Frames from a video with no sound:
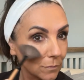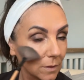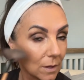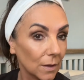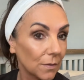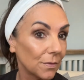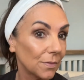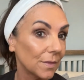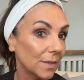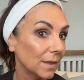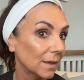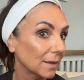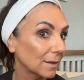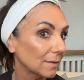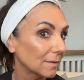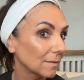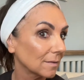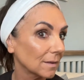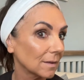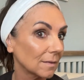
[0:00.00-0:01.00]
And
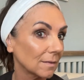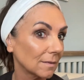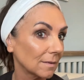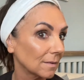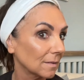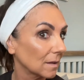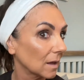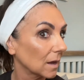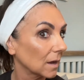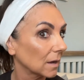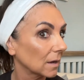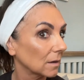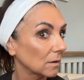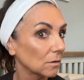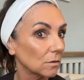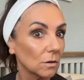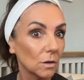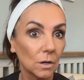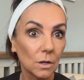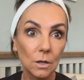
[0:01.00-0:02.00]
this is
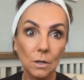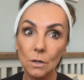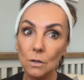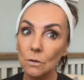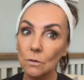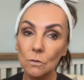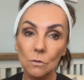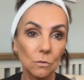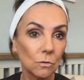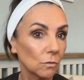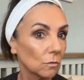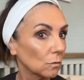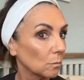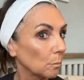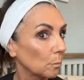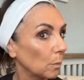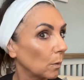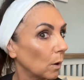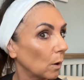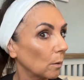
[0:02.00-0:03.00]
designed just to
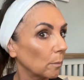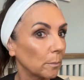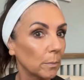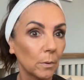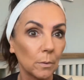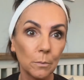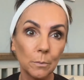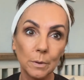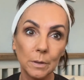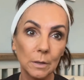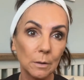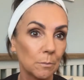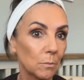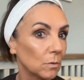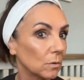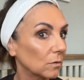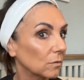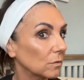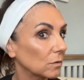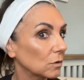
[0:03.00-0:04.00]
pop when you're
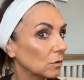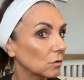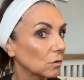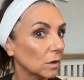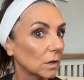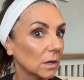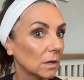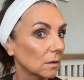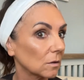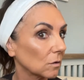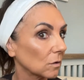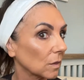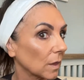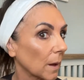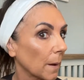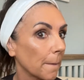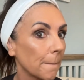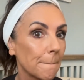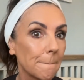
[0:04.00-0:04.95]
moving your cheek like that.